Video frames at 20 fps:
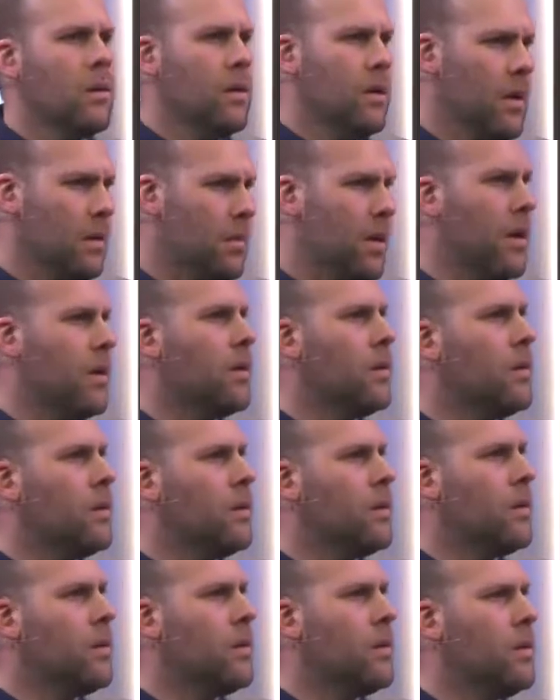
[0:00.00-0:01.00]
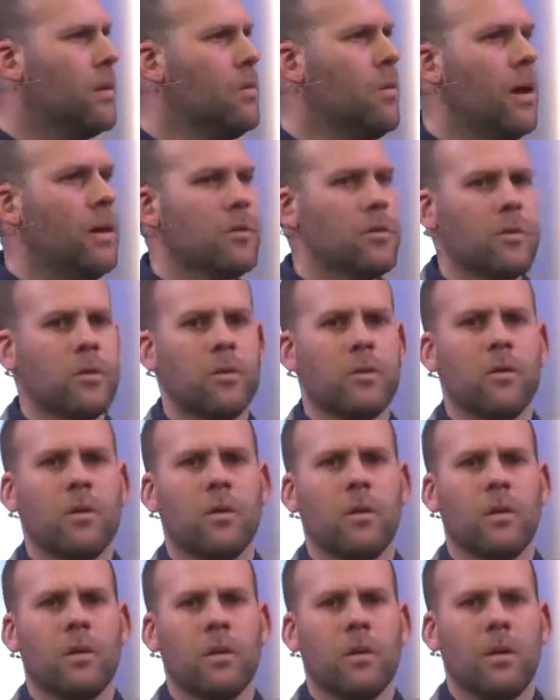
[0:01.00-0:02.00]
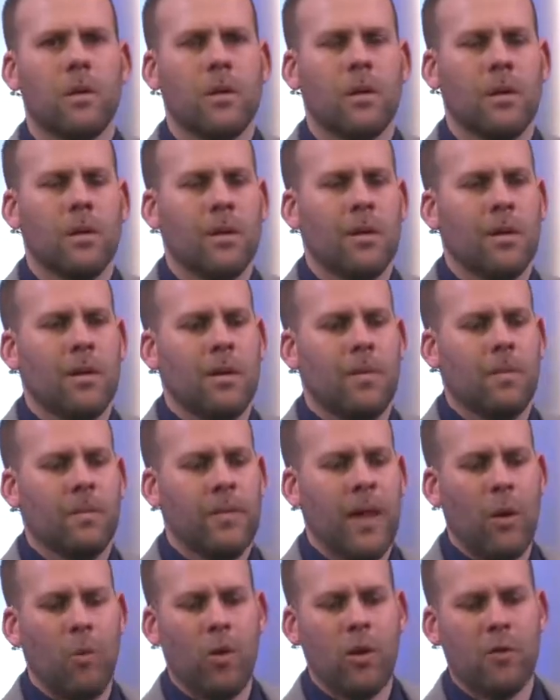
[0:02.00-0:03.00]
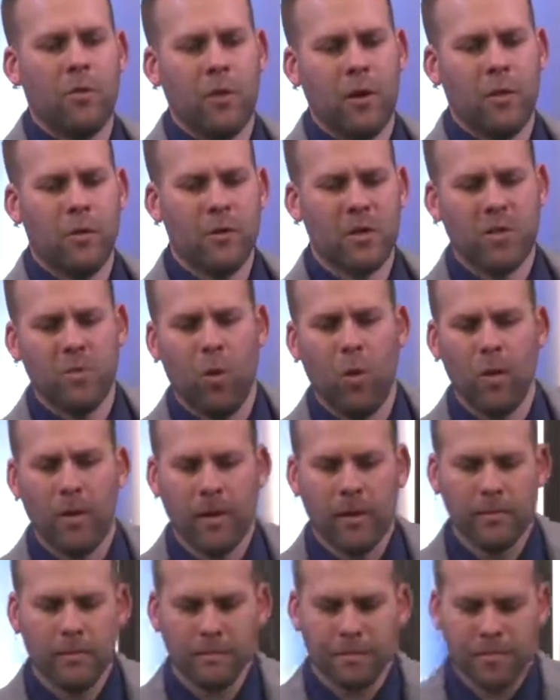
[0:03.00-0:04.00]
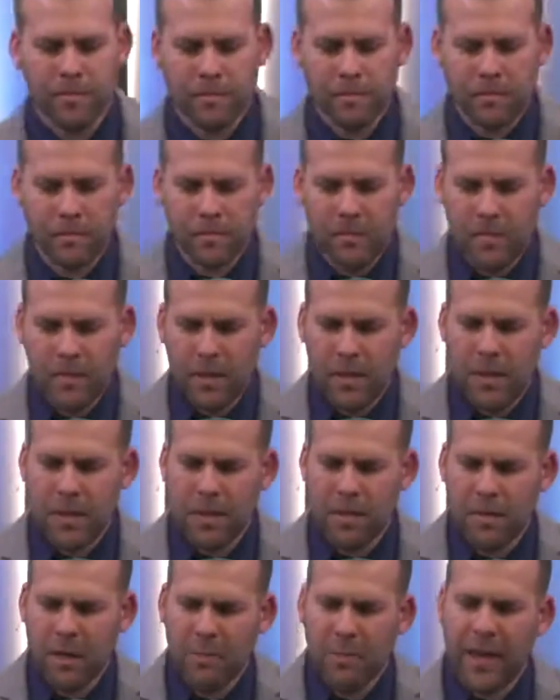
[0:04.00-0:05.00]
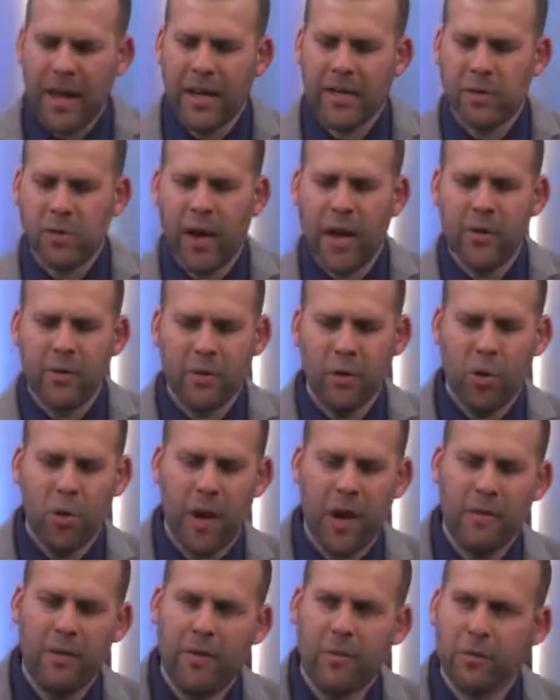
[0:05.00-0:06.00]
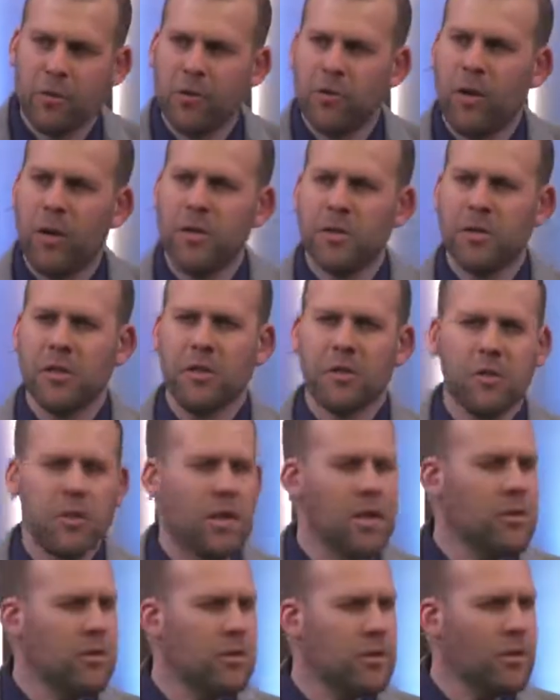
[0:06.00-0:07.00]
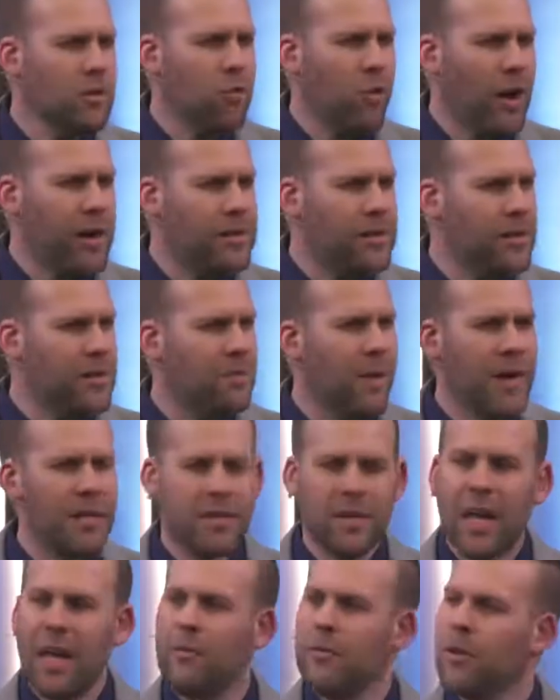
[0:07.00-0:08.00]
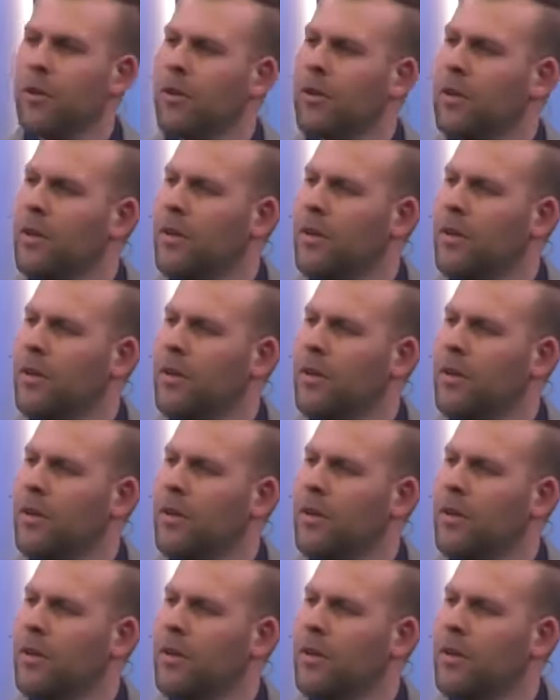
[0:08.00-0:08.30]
Amen. Who else? I wonder if you're here this morning you say, Pastor, I don't know that I've ever trusted Jesus Christ as my Savior.